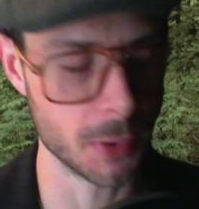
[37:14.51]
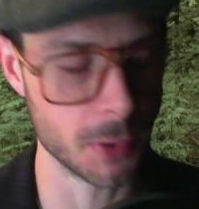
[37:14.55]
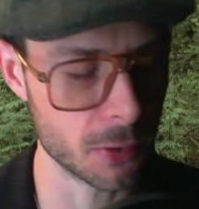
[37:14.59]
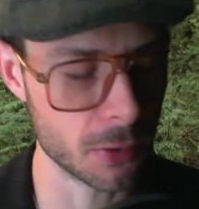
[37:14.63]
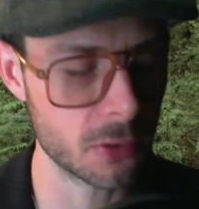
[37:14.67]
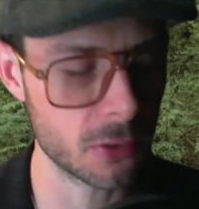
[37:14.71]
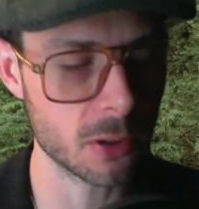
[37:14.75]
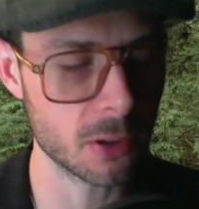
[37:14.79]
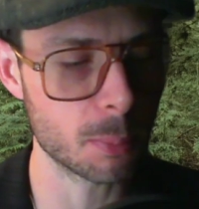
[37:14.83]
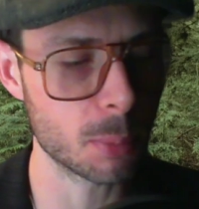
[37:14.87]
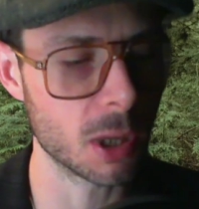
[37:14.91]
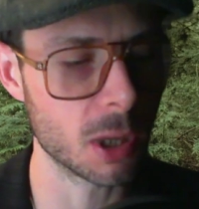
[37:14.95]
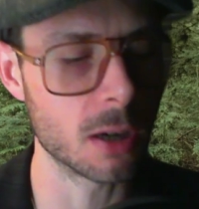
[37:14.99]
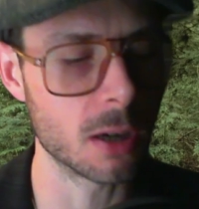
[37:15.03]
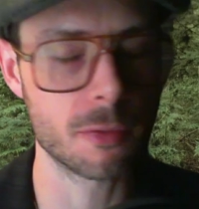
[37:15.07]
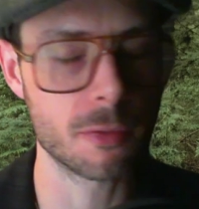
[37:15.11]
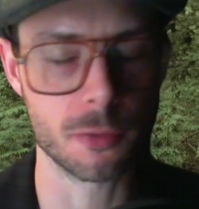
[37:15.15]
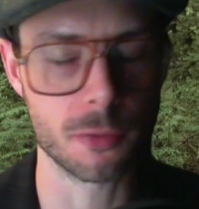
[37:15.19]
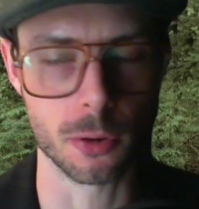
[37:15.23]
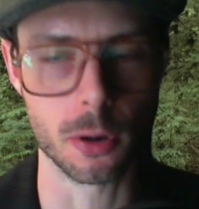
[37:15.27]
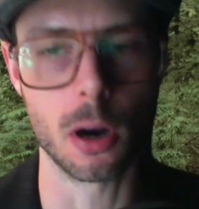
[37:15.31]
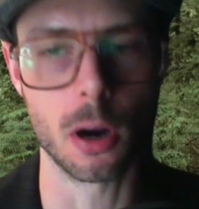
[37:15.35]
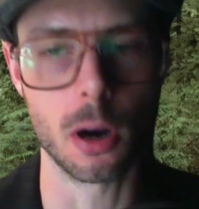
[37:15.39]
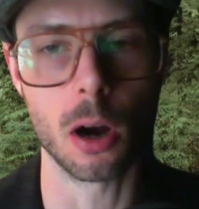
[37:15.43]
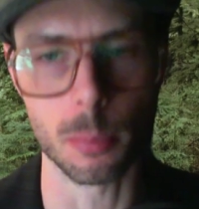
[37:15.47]
This is a plug
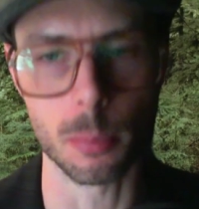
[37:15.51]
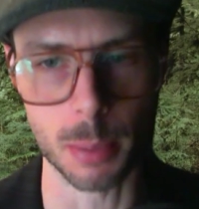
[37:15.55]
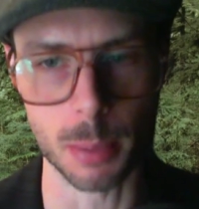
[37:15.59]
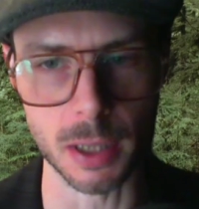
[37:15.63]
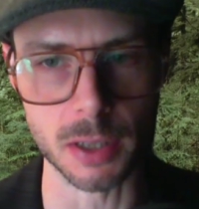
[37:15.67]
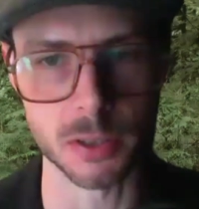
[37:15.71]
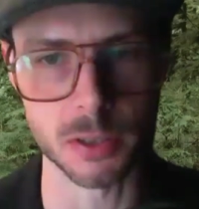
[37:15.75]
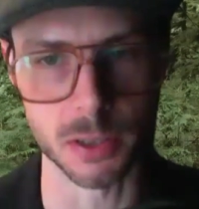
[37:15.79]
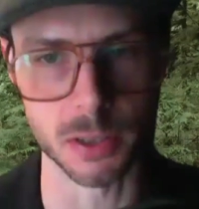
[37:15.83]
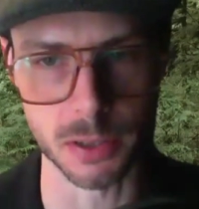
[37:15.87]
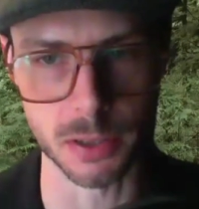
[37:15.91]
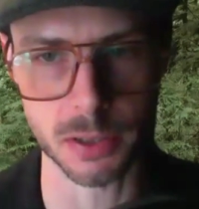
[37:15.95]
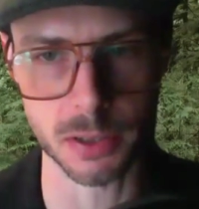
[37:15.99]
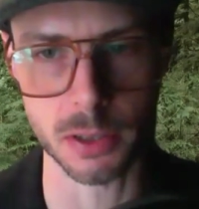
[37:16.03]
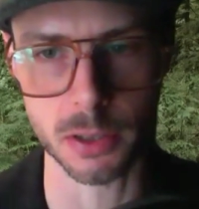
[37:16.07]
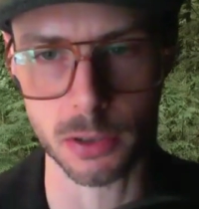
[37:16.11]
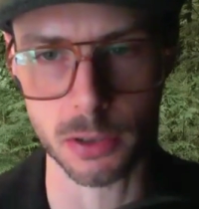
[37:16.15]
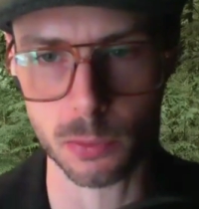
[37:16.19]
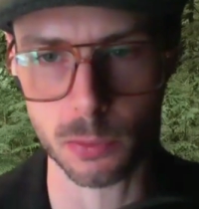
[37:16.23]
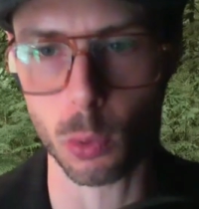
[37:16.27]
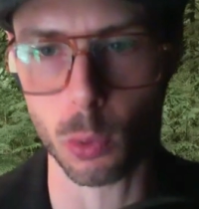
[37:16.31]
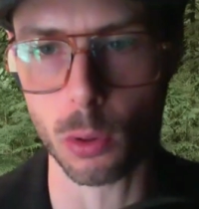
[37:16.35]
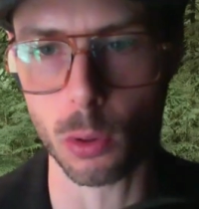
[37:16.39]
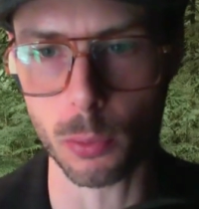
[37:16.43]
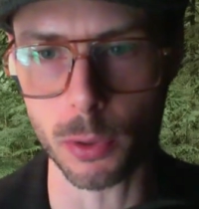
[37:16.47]
for our business. This
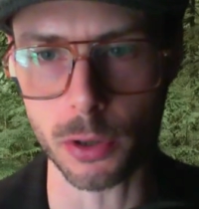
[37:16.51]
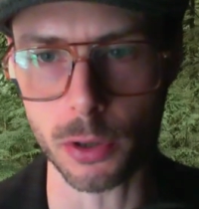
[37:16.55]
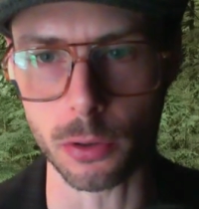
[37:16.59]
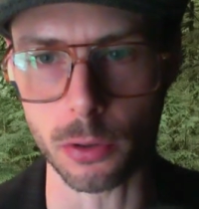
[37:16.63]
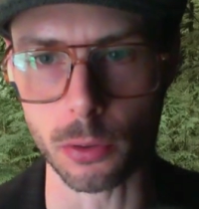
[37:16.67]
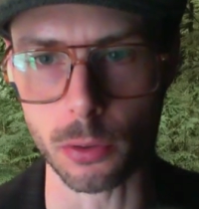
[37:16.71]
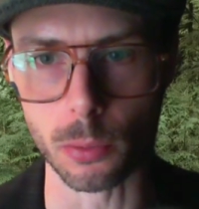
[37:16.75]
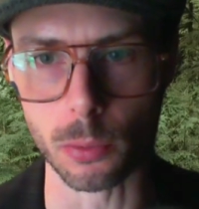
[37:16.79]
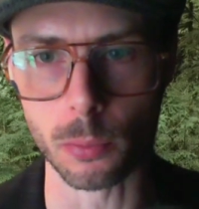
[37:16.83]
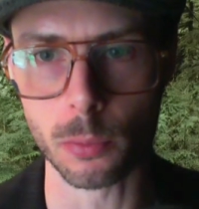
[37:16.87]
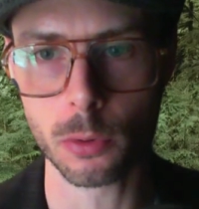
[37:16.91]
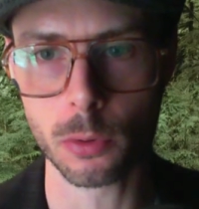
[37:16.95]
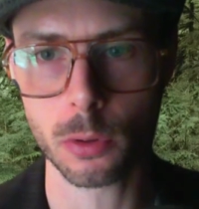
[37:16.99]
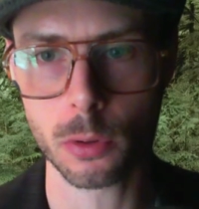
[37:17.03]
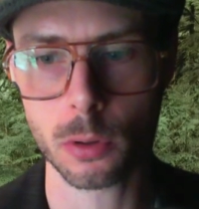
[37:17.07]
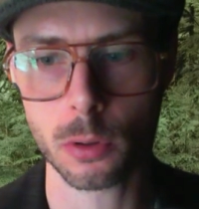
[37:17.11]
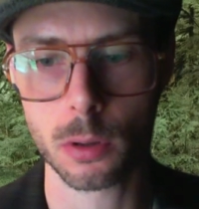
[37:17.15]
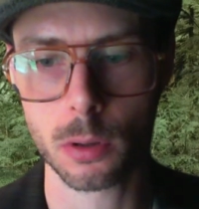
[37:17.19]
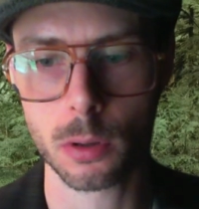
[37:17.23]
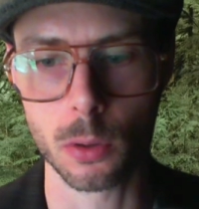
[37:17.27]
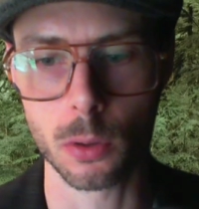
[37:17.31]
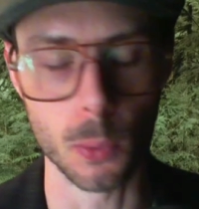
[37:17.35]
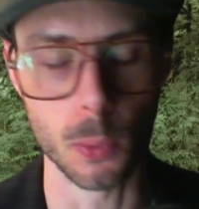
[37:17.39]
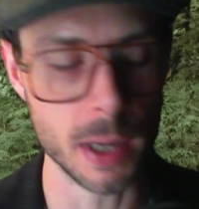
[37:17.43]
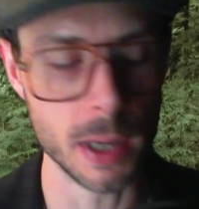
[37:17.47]
is what we do.
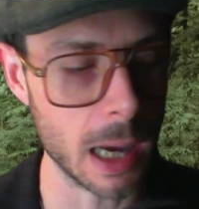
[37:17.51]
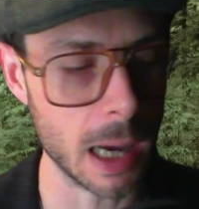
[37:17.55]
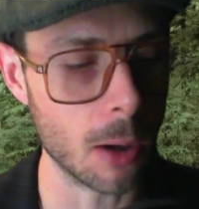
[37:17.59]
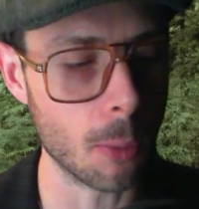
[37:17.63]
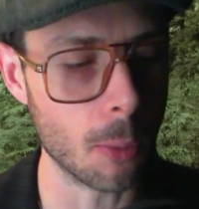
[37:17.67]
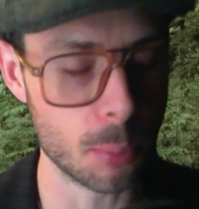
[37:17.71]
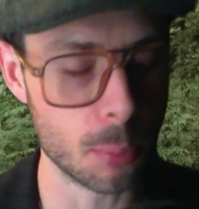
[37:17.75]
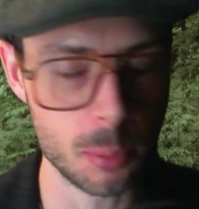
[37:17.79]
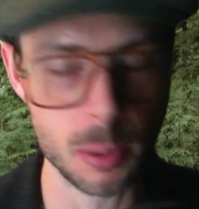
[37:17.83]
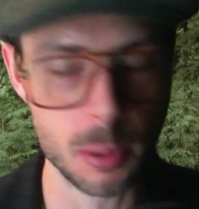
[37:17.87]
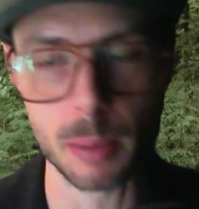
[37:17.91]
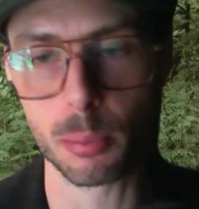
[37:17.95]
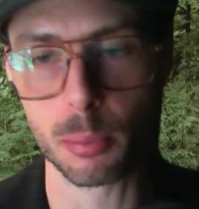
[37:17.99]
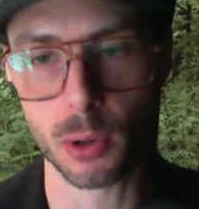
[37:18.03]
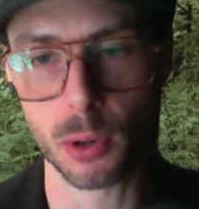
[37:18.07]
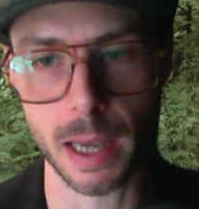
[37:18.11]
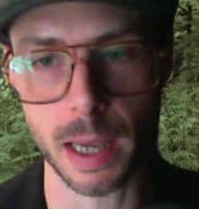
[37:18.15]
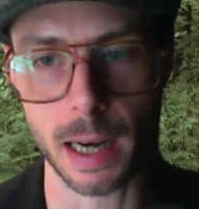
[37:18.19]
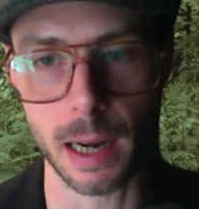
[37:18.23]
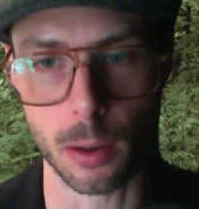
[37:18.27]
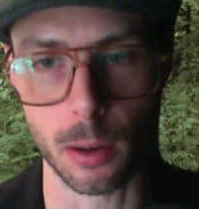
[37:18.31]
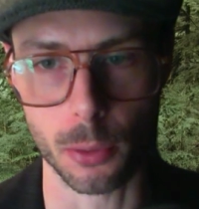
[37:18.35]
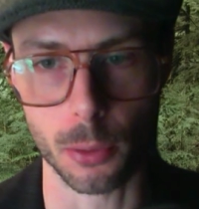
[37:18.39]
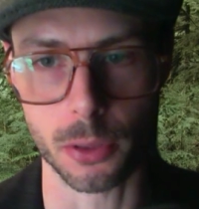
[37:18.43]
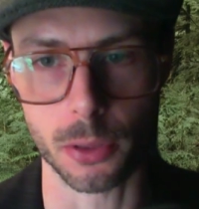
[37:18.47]
We help people
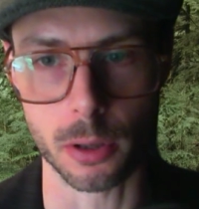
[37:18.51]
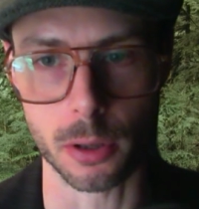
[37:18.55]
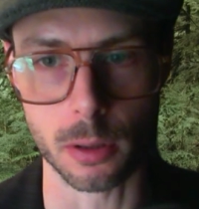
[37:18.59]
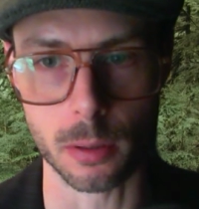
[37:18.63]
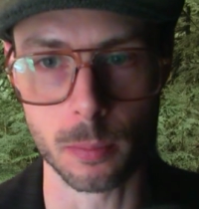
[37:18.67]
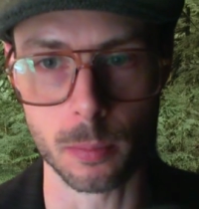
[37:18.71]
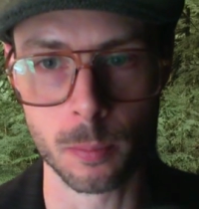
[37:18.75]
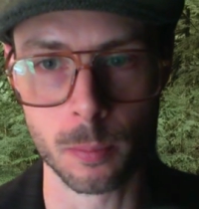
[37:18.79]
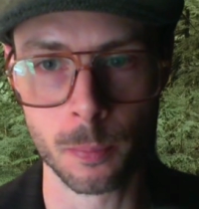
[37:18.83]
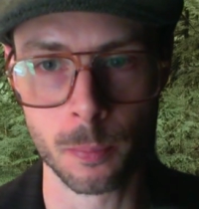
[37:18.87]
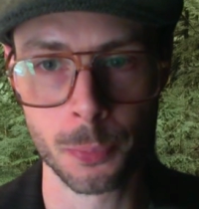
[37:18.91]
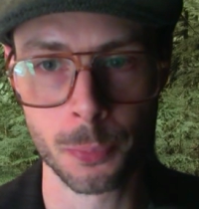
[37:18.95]
get healthy.